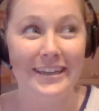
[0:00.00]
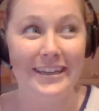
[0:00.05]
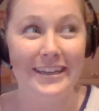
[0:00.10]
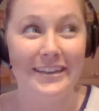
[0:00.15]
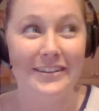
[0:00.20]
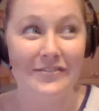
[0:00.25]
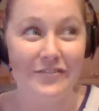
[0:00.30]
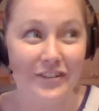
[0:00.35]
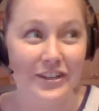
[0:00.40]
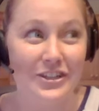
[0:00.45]

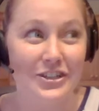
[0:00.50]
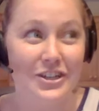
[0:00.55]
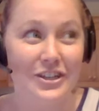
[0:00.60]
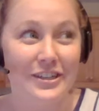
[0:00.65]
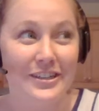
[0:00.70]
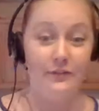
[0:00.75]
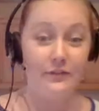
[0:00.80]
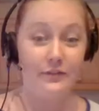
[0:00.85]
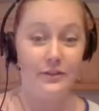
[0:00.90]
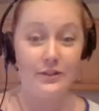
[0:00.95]

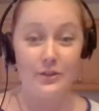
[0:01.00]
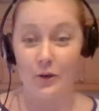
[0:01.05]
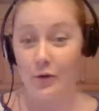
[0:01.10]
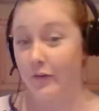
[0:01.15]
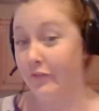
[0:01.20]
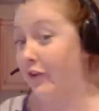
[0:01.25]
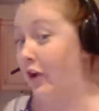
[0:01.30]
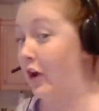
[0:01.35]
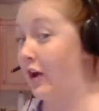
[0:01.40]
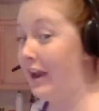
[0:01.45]
envisioned. So I've
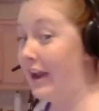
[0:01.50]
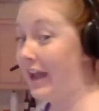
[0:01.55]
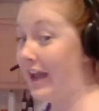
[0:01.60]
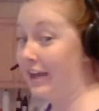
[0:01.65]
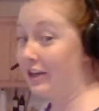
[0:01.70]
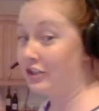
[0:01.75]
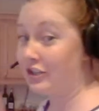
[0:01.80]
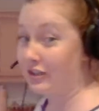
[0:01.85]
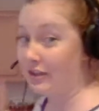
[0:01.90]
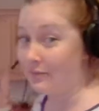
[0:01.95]
got
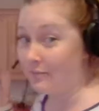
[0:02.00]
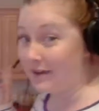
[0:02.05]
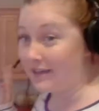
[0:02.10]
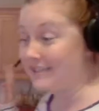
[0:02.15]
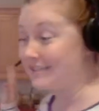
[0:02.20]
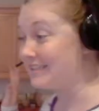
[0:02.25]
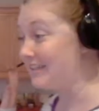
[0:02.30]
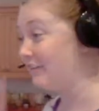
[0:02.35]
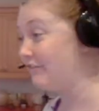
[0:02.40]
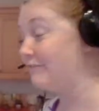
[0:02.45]
actually my
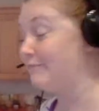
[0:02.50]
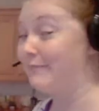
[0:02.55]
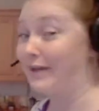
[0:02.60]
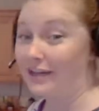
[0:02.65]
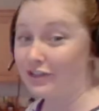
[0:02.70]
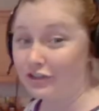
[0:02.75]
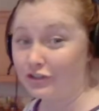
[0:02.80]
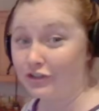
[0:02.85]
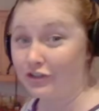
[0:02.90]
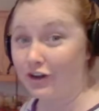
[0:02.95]
stuff
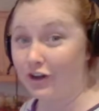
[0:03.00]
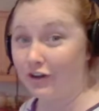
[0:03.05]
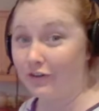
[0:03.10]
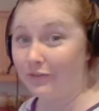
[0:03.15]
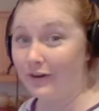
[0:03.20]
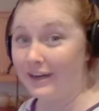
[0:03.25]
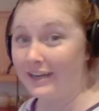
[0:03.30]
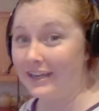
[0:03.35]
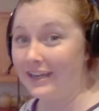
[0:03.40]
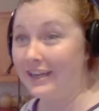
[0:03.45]
measured
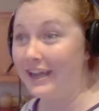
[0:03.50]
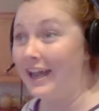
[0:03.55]
already.